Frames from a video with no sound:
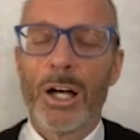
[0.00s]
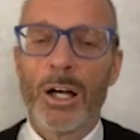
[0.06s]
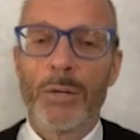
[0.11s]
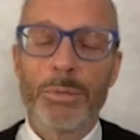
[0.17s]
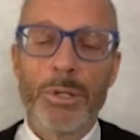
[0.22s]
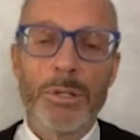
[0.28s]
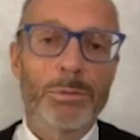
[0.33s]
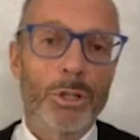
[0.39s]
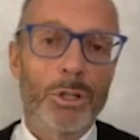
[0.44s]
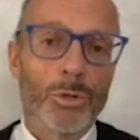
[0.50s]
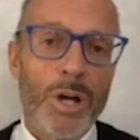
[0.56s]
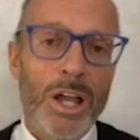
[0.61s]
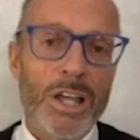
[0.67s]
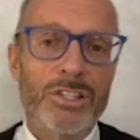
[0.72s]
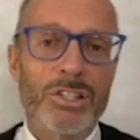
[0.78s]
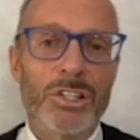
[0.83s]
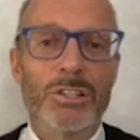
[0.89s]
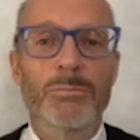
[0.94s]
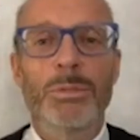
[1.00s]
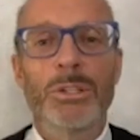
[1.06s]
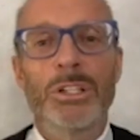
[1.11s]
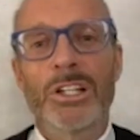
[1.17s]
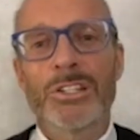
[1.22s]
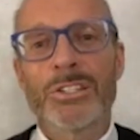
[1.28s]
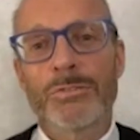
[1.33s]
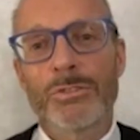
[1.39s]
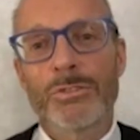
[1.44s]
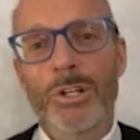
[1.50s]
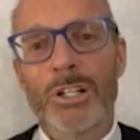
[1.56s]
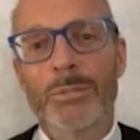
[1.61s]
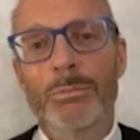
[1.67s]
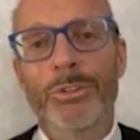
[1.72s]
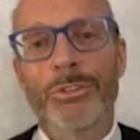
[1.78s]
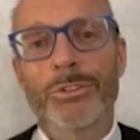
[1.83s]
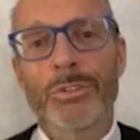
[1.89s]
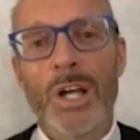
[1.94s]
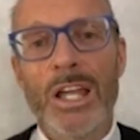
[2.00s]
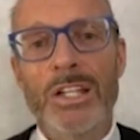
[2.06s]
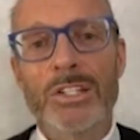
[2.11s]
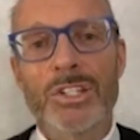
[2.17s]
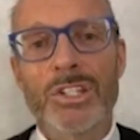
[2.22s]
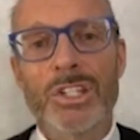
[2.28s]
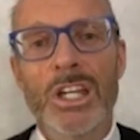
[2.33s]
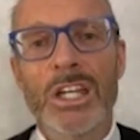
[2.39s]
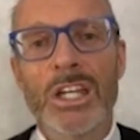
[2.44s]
people arrested because of credible threats.